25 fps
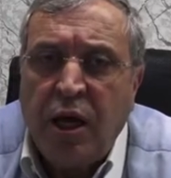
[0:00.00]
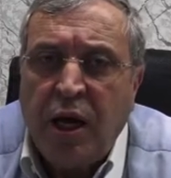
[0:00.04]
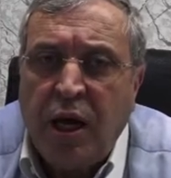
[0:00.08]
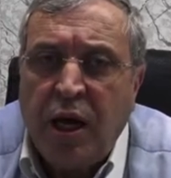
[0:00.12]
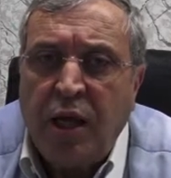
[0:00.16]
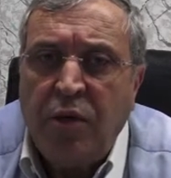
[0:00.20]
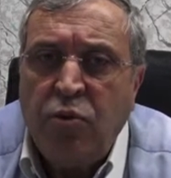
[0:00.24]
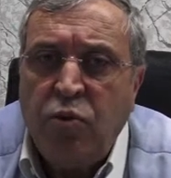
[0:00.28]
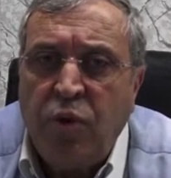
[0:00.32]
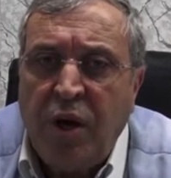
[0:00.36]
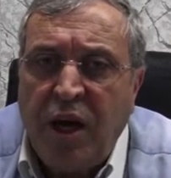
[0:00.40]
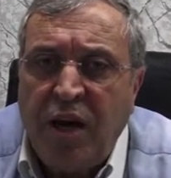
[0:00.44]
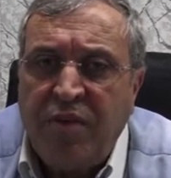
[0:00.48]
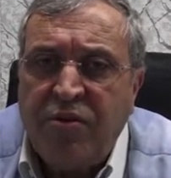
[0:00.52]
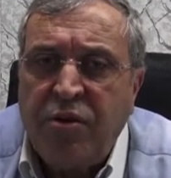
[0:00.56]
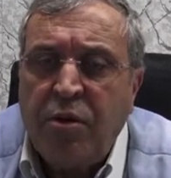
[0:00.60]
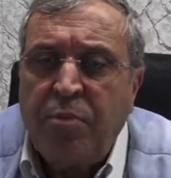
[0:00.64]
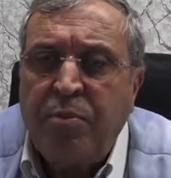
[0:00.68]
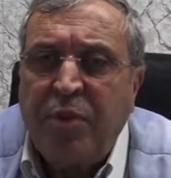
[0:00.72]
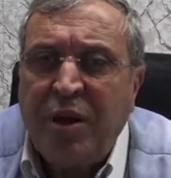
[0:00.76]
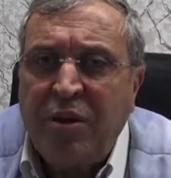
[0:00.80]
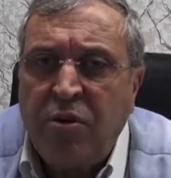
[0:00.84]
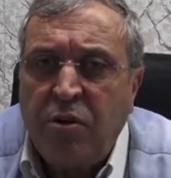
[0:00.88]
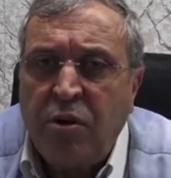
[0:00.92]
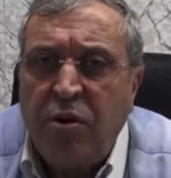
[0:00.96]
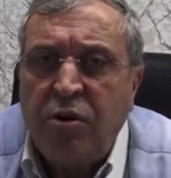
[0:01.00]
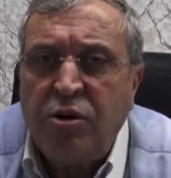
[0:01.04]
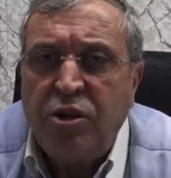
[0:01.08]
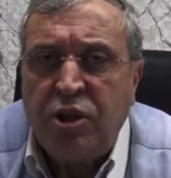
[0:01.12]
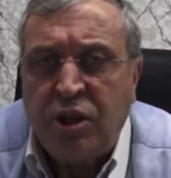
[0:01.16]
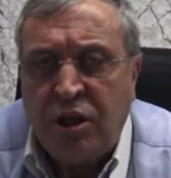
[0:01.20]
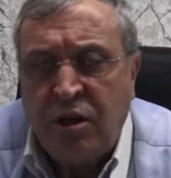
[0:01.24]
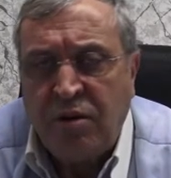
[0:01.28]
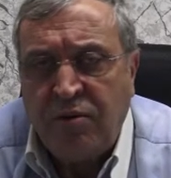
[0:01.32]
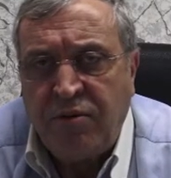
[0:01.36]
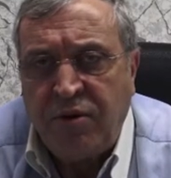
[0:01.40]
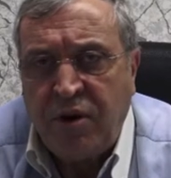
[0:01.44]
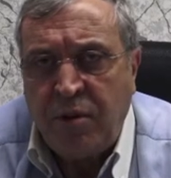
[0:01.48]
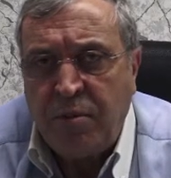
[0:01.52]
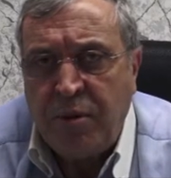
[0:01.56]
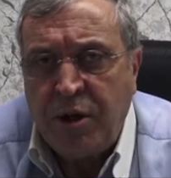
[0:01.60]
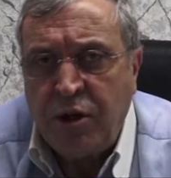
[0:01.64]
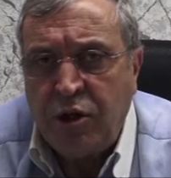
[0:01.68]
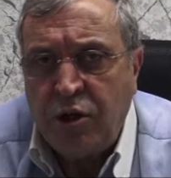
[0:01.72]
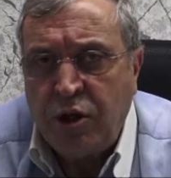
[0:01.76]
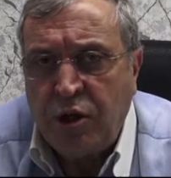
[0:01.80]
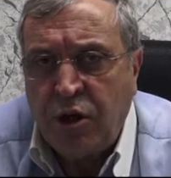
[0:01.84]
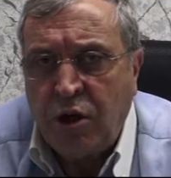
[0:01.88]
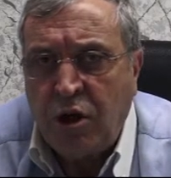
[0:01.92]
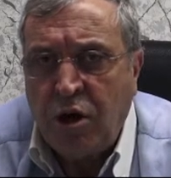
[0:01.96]
And we have the pathologic
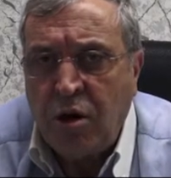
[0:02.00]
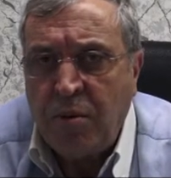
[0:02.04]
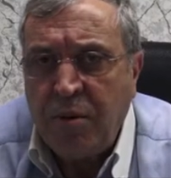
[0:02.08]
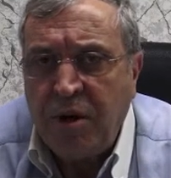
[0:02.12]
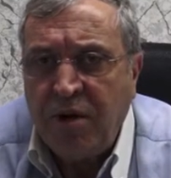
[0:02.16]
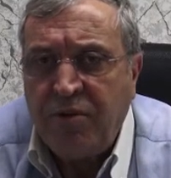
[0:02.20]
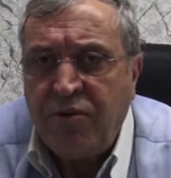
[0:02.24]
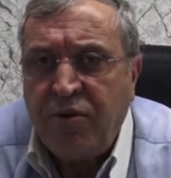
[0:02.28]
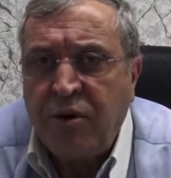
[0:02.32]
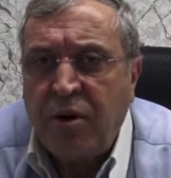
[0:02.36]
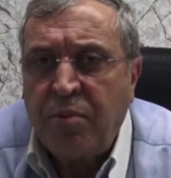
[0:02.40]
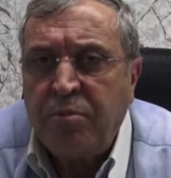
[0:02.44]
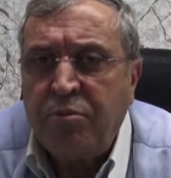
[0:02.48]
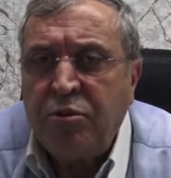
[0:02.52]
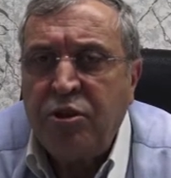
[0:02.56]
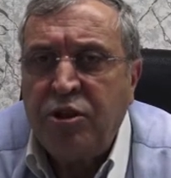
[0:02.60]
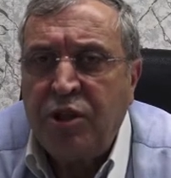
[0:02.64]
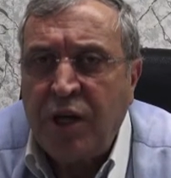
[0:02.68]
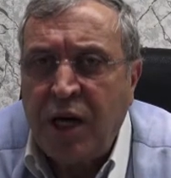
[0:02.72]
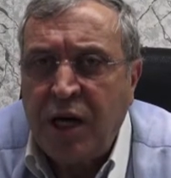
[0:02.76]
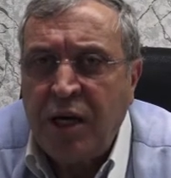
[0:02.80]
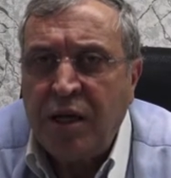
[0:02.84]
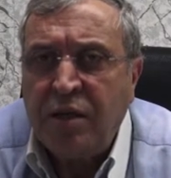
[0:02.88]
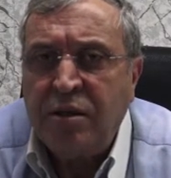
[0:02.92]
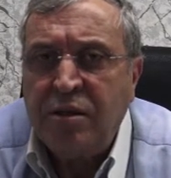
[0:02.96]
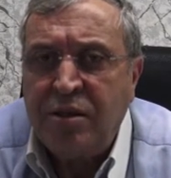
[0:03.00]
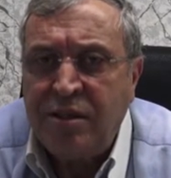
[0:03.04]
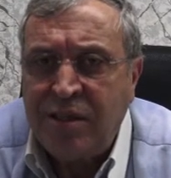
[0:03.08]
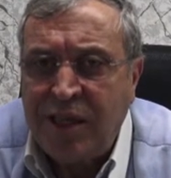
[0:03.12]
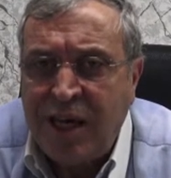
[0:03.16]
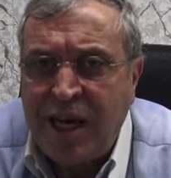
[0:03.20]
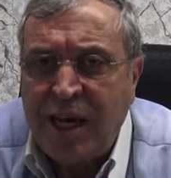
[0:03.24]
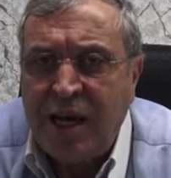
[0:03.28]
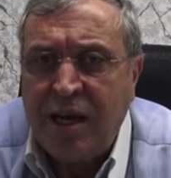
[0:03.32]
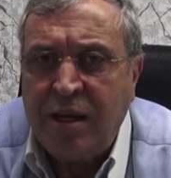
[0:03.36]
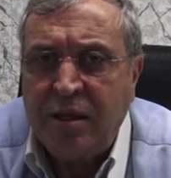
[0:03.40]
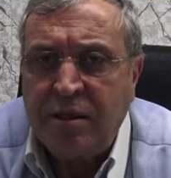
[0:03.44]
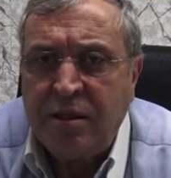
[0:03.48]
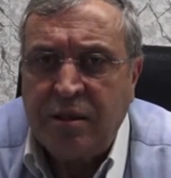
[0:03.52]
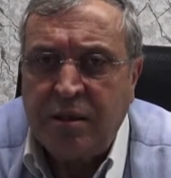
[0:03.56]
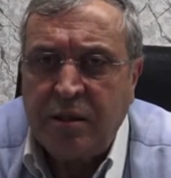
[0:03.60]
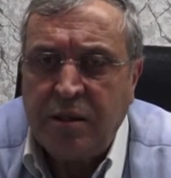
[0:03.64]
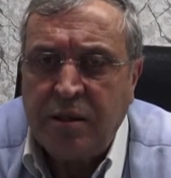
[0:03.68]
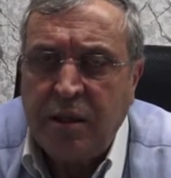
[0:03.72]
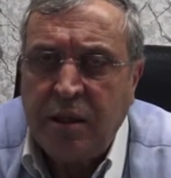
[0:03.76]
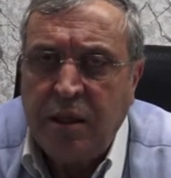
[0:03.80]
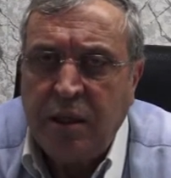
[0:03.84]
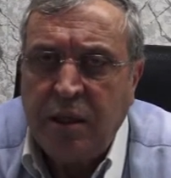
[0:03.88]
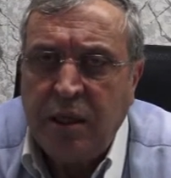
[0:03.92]
inflammation coming from giant cells.